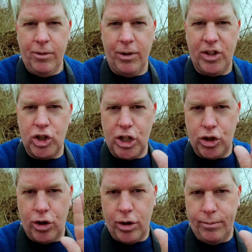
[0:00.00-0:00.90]
where the
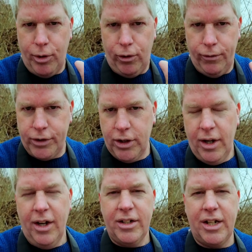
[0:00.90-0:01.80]
sensor moves
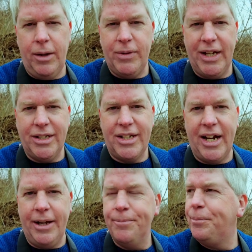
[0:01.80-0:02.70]
to keep things
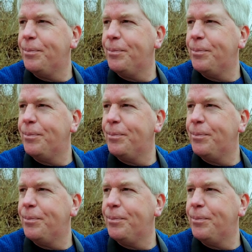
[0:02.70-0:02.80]
steady.